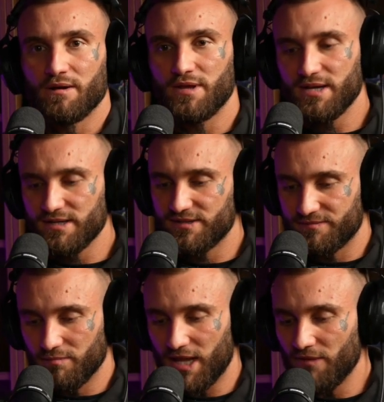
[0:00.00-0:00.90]
these
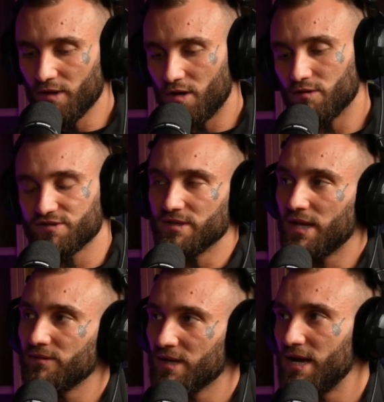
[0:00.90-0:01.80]
landlords and
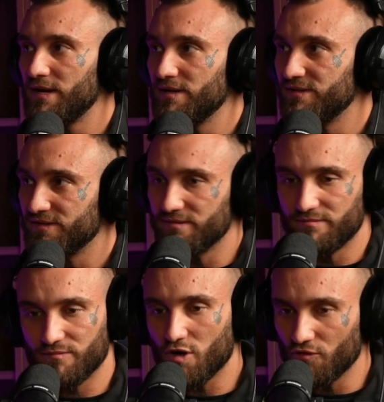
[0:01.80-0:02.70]
landladies
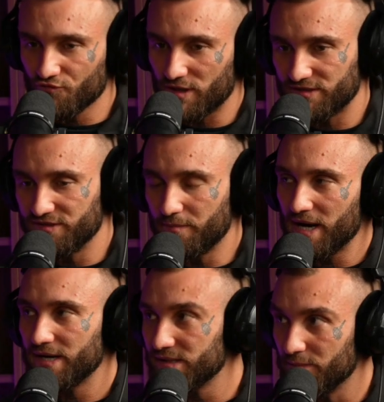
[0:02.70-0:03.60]
and contractors are
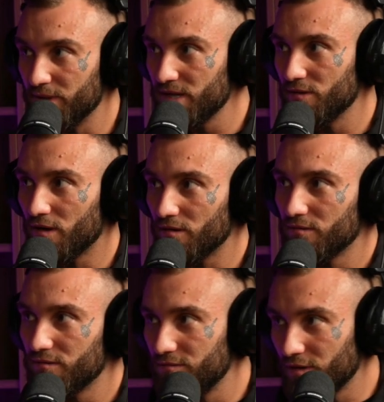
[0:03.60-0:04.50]
buying into me, not
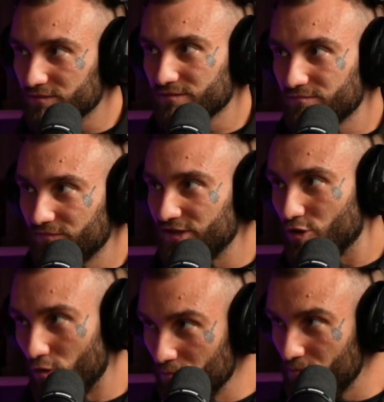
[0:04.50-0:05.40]
this
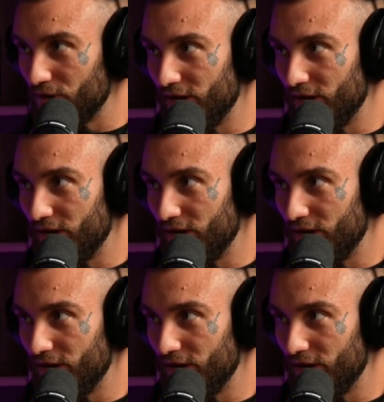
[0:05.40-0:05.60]
company.